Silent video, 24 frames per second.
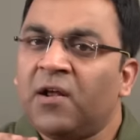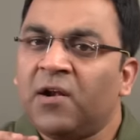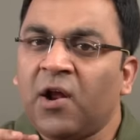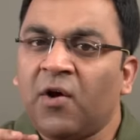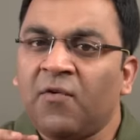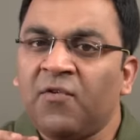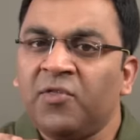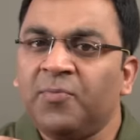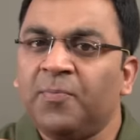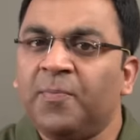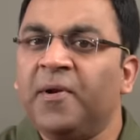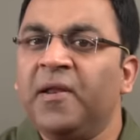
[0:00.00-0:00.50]
Now,
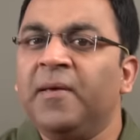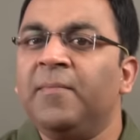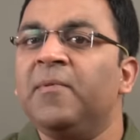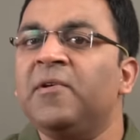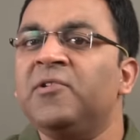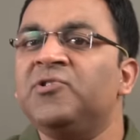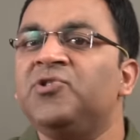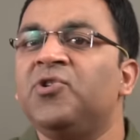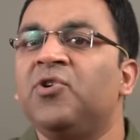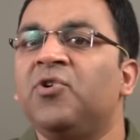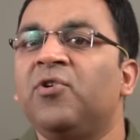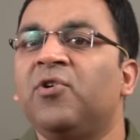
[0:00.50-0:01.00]
with
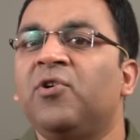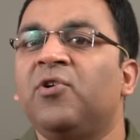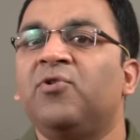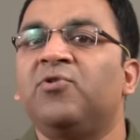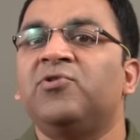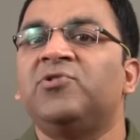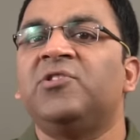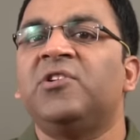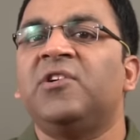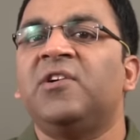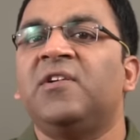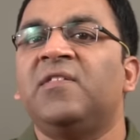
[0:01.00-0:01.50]
premature
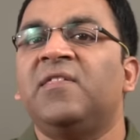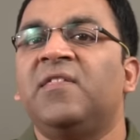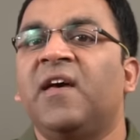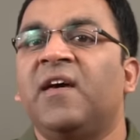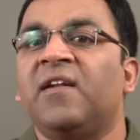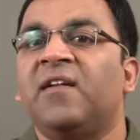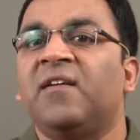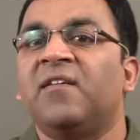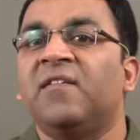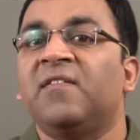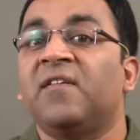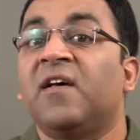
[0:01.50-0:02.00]
closure,
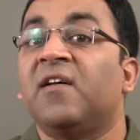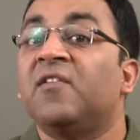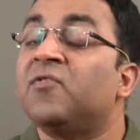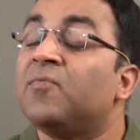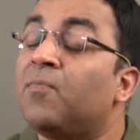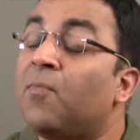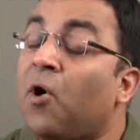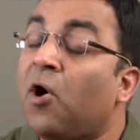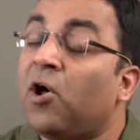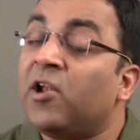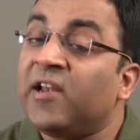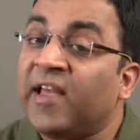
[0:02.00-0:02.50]
there is a
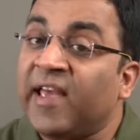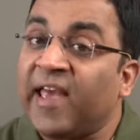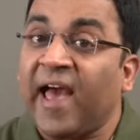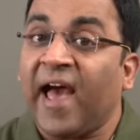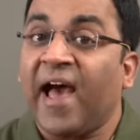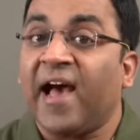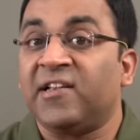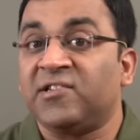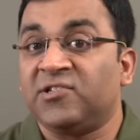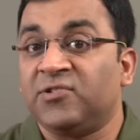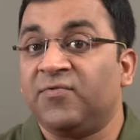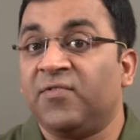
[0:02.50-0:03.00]
small
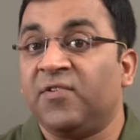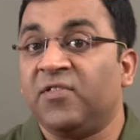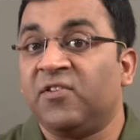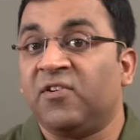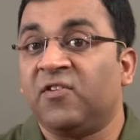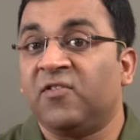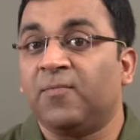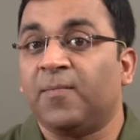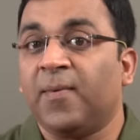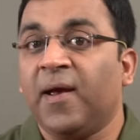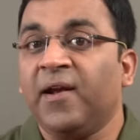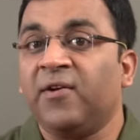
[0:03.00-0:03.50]
catch with
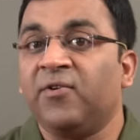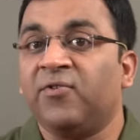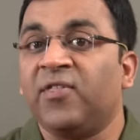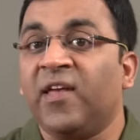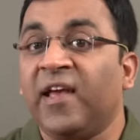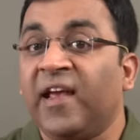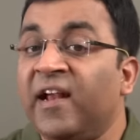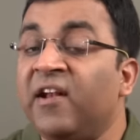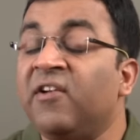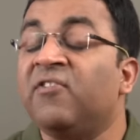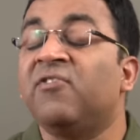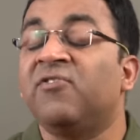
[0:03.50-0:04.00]
respect to
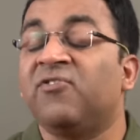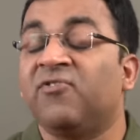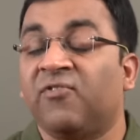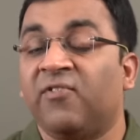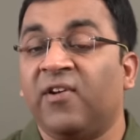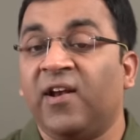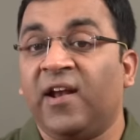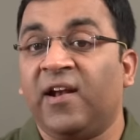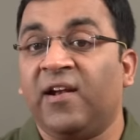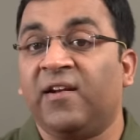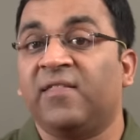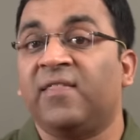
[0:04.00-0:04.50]
the interest
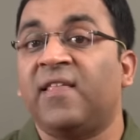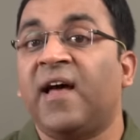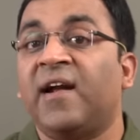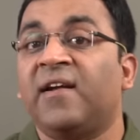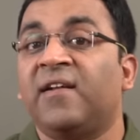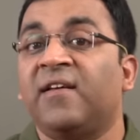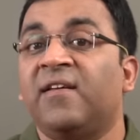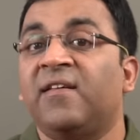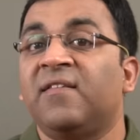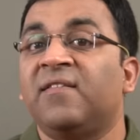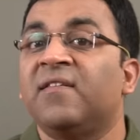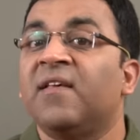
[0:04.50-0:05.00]
rate.
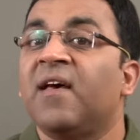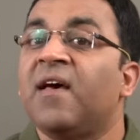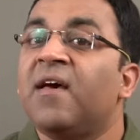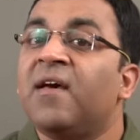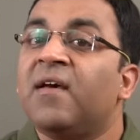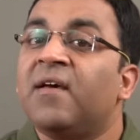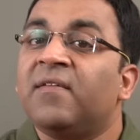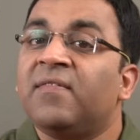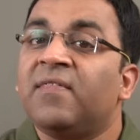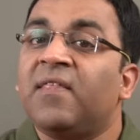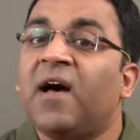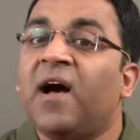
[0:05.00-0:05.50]
That is,
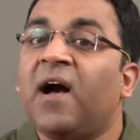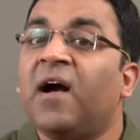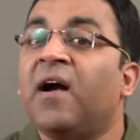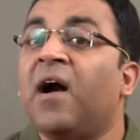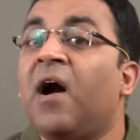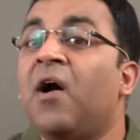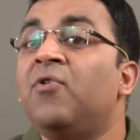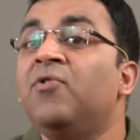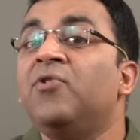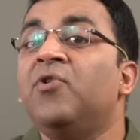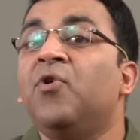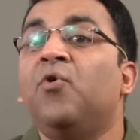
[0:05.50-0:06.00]
the
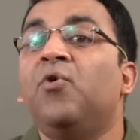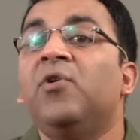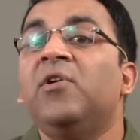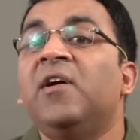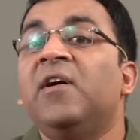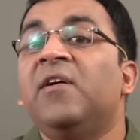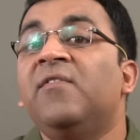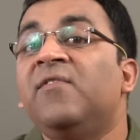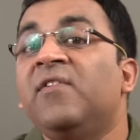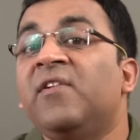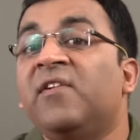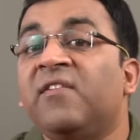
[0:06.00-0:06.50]
account
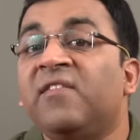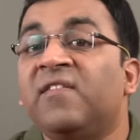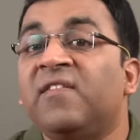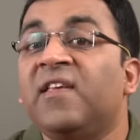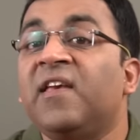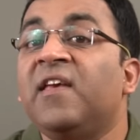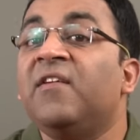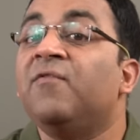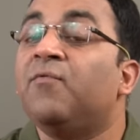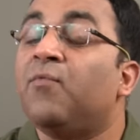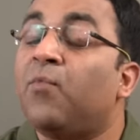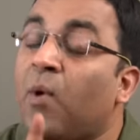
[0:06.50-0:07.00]
holder will
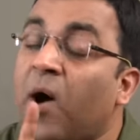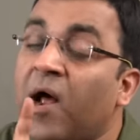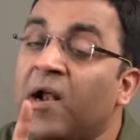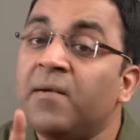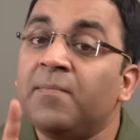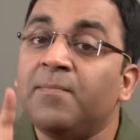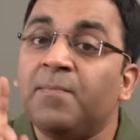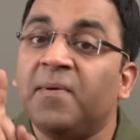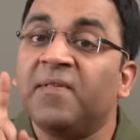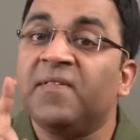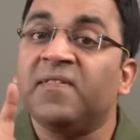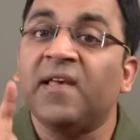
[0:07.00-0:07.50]
receive
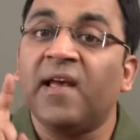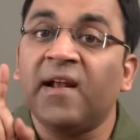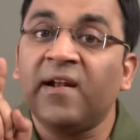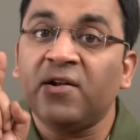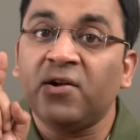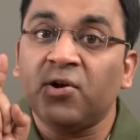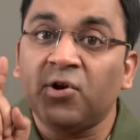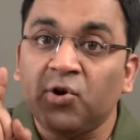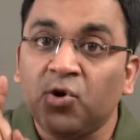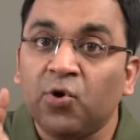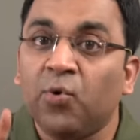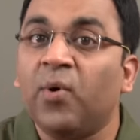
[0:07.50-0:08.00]
1%
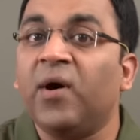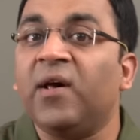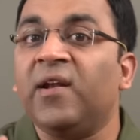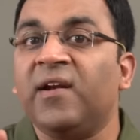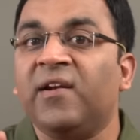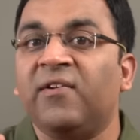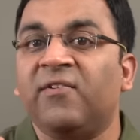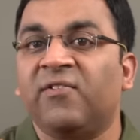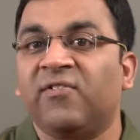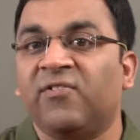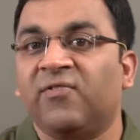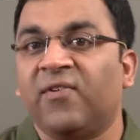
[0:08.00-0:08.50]
lower
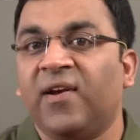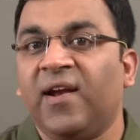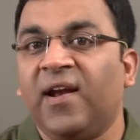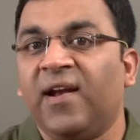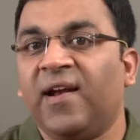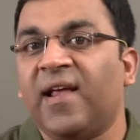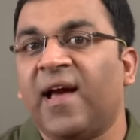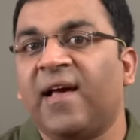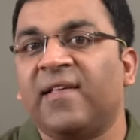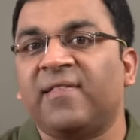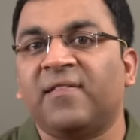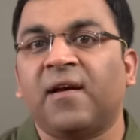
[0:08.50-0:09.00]
interest
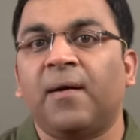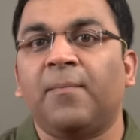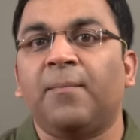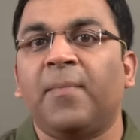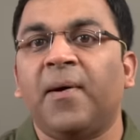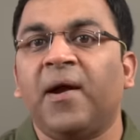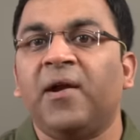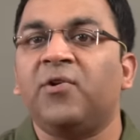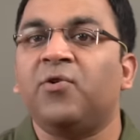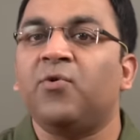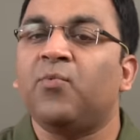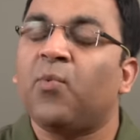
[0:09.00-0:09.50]
rate as
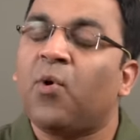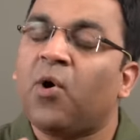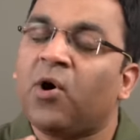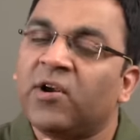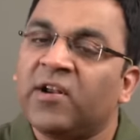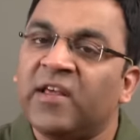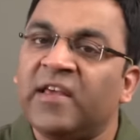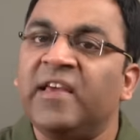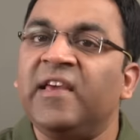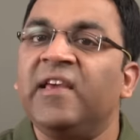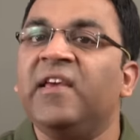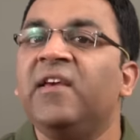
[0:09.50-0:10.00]
compared to
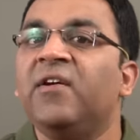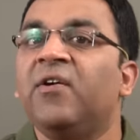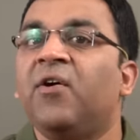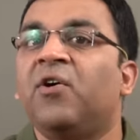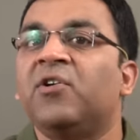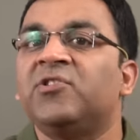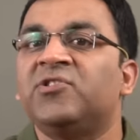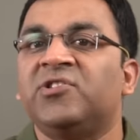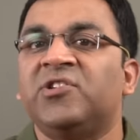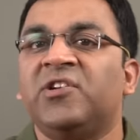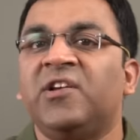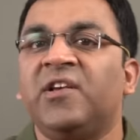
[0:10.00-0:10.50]
what he
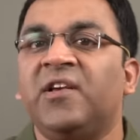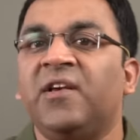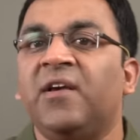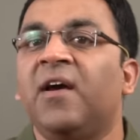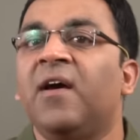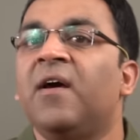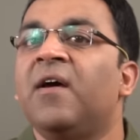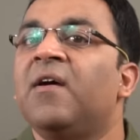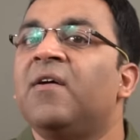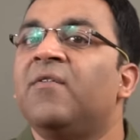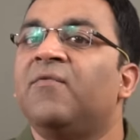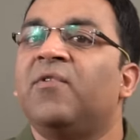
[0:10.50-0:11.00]
or she
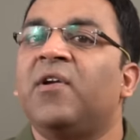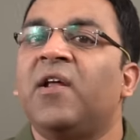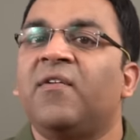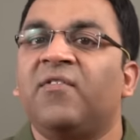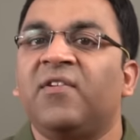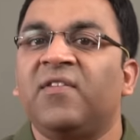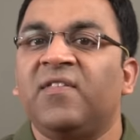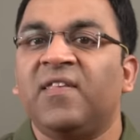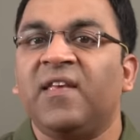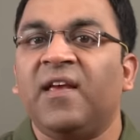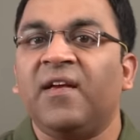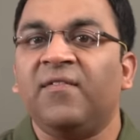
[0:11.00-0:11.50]
would have
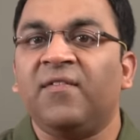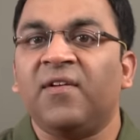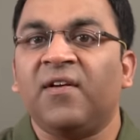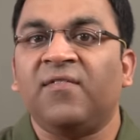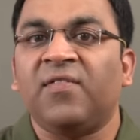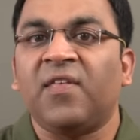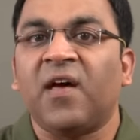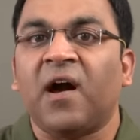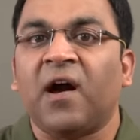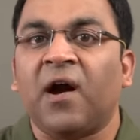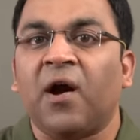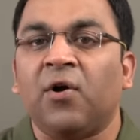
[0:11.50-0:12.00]
received if
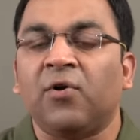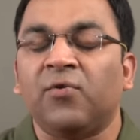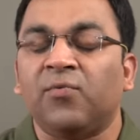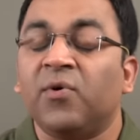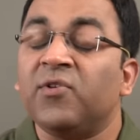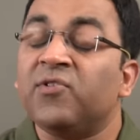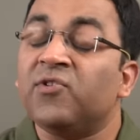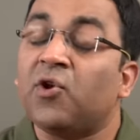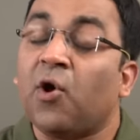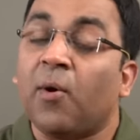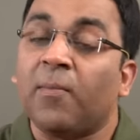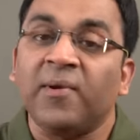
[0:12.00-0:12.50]
the account
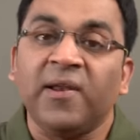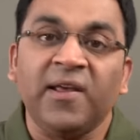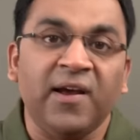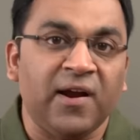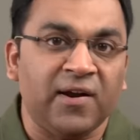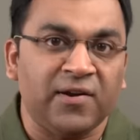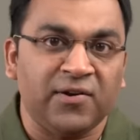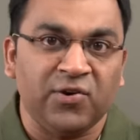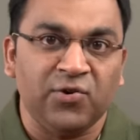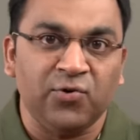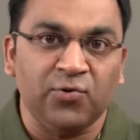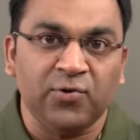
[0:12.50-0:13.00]
was normally
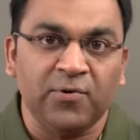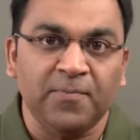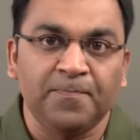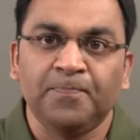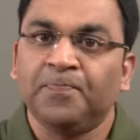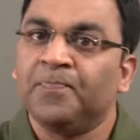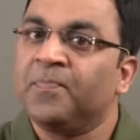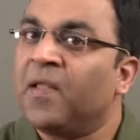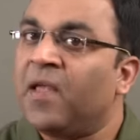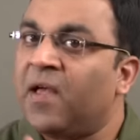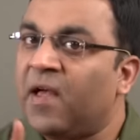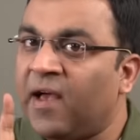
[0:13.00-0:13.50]
continued.
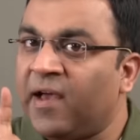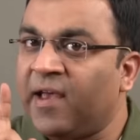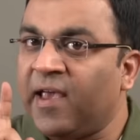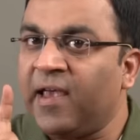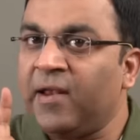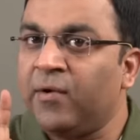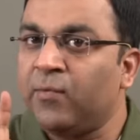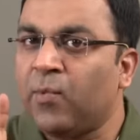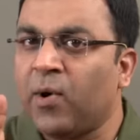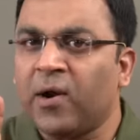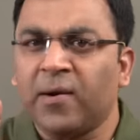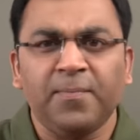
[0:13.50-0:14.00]

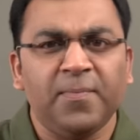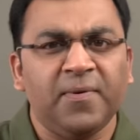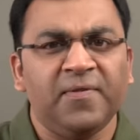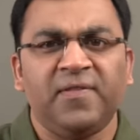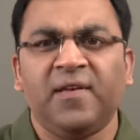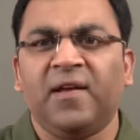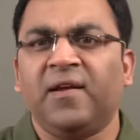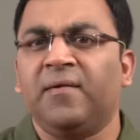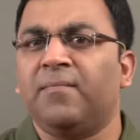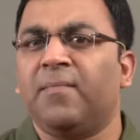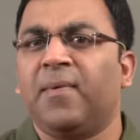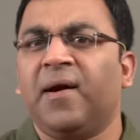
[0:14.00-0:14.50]
Again,
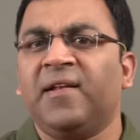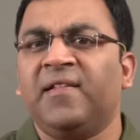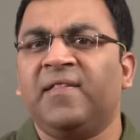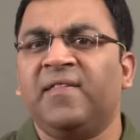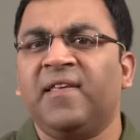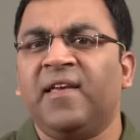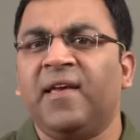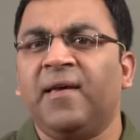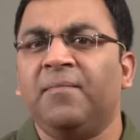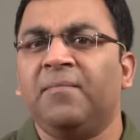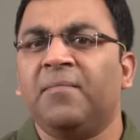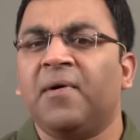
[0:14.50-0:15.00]
1% might
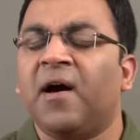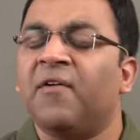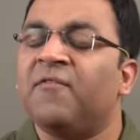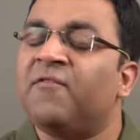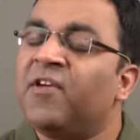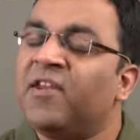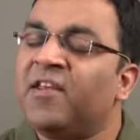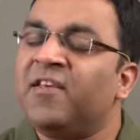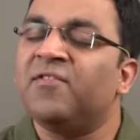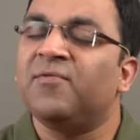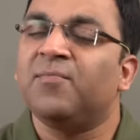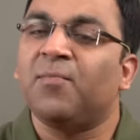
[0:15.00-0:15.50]
seem a
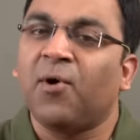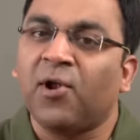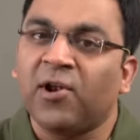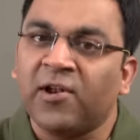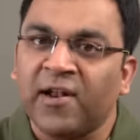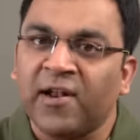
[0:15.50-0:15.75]
very small